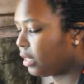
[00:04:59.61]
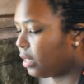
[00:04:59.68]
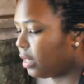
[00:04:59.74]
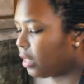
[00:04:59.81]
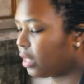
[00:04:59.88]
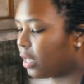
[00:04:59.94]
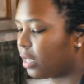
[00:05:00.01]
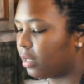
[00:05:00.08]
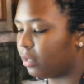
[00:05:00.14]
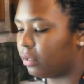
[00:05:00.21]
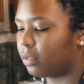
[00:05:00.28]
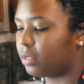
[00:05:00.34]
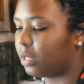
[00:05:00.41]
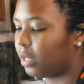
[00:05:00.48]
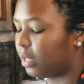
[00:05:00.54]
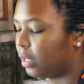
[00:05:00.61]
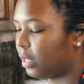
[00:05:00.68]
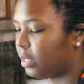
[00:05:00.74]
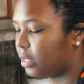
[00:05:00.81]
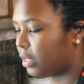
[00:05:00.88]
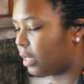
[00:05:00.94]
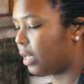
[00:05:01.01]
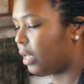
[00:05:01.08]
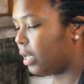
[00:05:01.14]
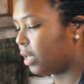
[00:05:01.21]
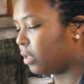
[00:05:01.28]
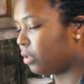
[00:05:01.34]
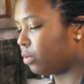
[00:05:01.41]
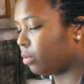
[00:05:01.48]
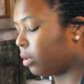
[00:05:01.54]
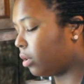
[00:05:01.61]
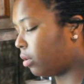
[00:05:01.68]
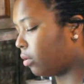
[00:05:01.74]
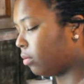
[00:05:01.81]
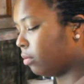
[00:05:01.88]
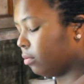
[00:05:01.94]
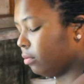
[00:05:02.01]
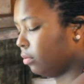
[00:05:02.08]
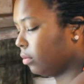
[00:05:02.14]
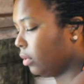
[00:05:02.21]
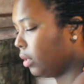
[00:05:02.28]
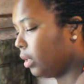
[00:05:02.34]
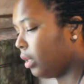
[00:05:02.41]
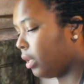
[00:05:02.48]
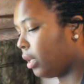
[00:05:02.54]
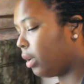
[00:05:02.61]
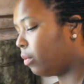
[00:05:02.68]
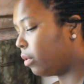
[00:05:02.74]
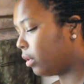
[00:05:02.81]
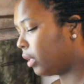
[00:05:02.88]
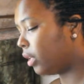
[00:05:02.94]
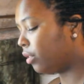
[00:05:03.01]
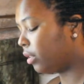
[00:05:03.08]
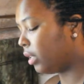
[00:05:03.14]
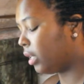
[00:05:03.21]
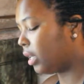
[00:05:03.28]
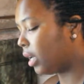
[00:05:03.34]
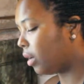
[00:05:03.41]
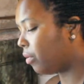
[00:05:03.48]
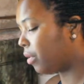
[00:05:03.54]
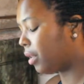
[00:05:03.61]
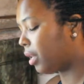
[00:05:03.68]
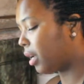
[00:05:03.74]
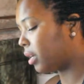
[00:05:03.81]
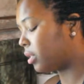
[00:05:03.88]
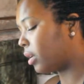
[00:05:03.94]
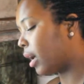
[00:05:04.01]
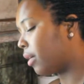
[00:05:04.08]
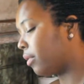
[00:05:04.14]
Anything to cleanse the ends will it will literally get on there, so I